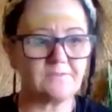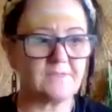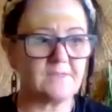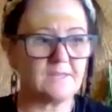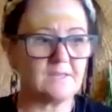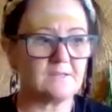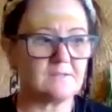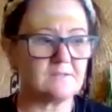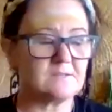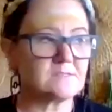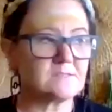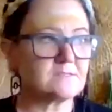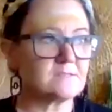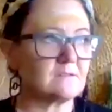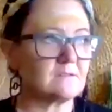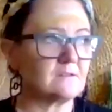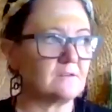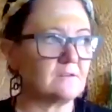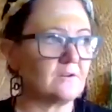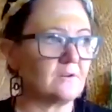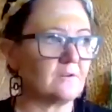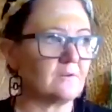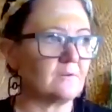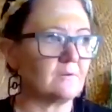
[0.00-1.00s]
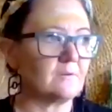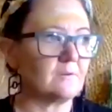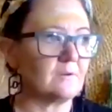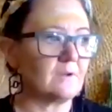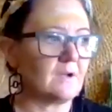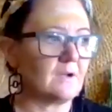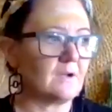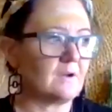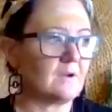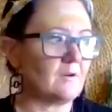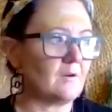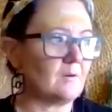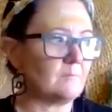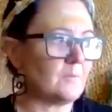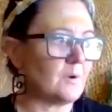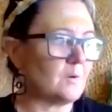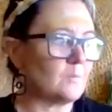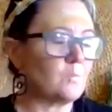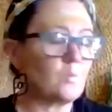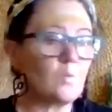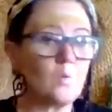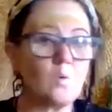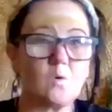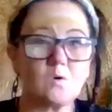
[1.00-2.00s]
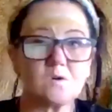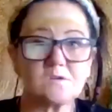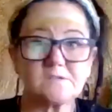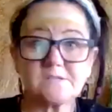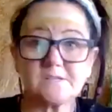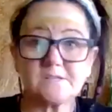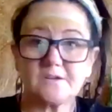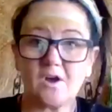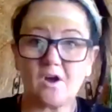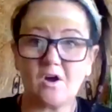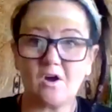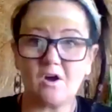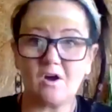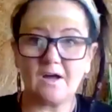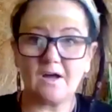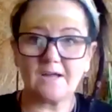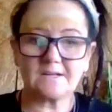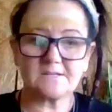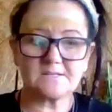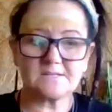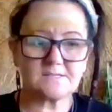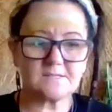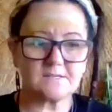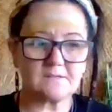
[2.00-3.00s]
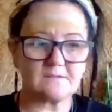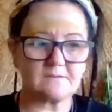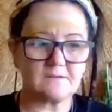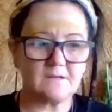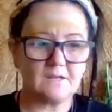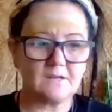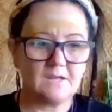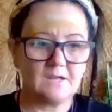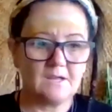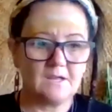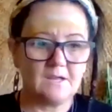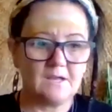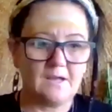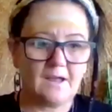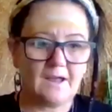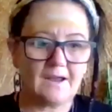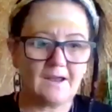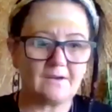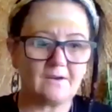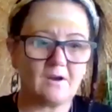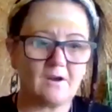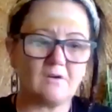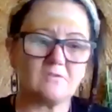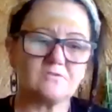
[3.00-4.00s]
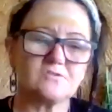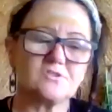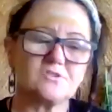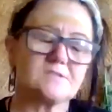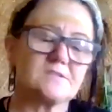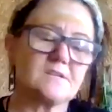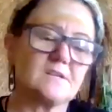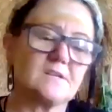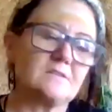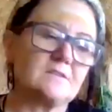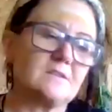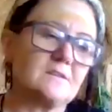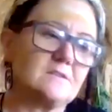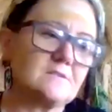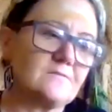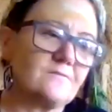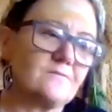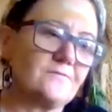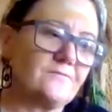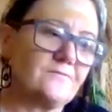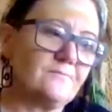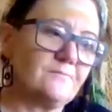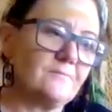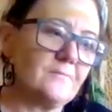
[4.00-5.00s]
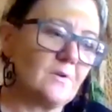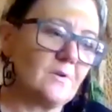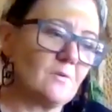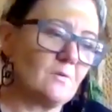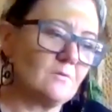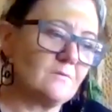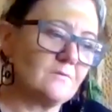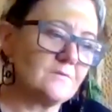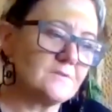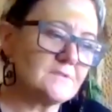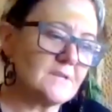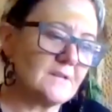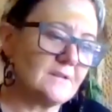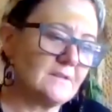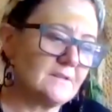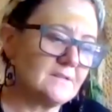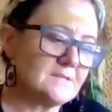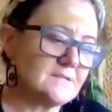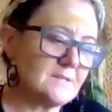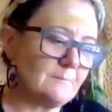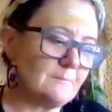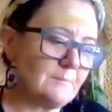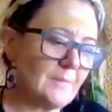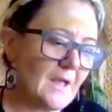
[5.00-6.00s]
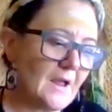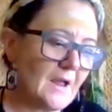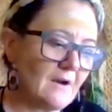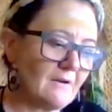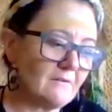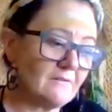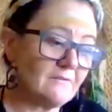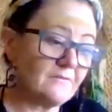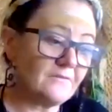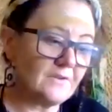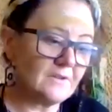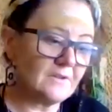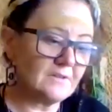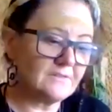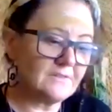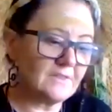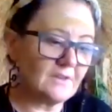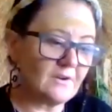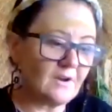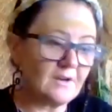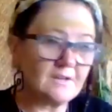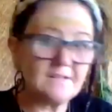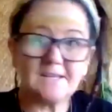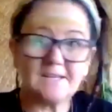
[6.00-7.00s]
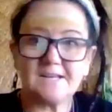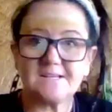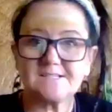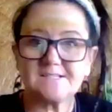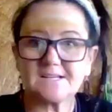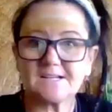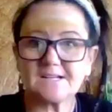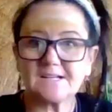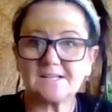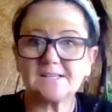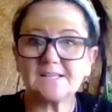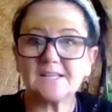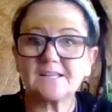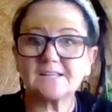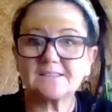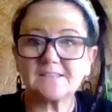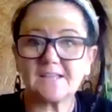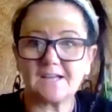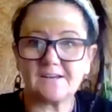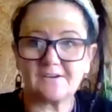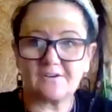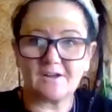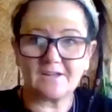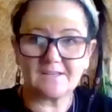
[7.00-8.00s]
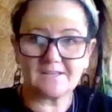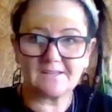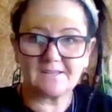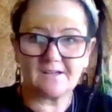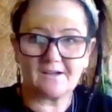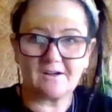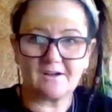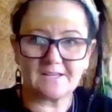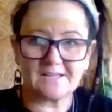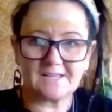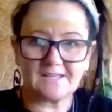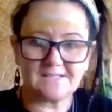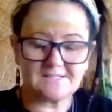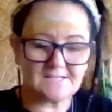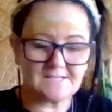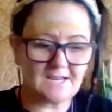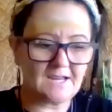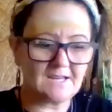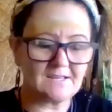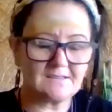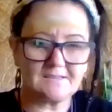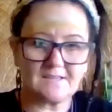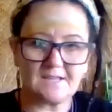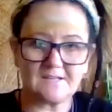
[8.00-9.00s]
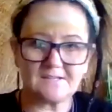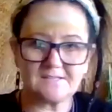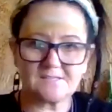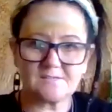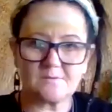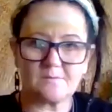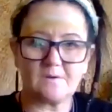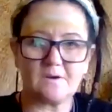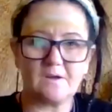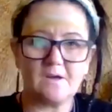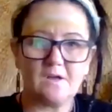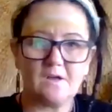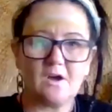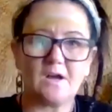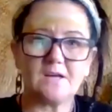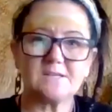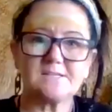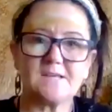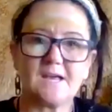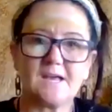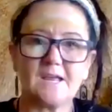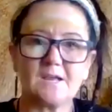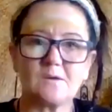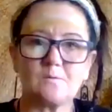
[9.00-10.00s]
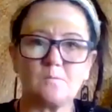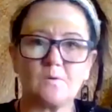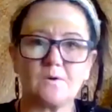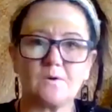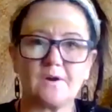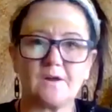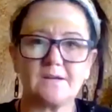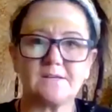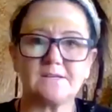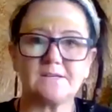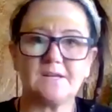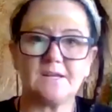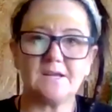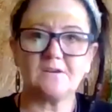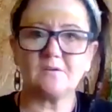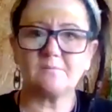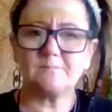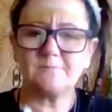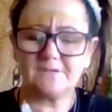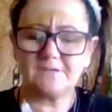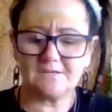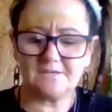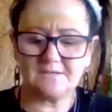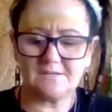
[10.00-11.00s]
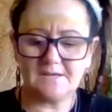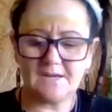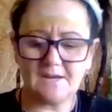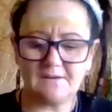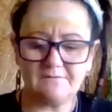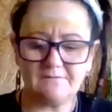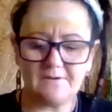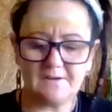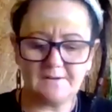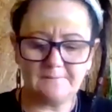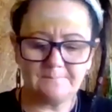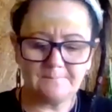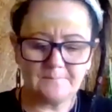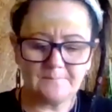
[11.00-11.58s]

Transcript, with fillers: things, you know, on my walks and hikes and, and I'll just get this all of a sudden this empowering feeling that I need to collect that. I, I can take that. So I, I take what I need. I'm never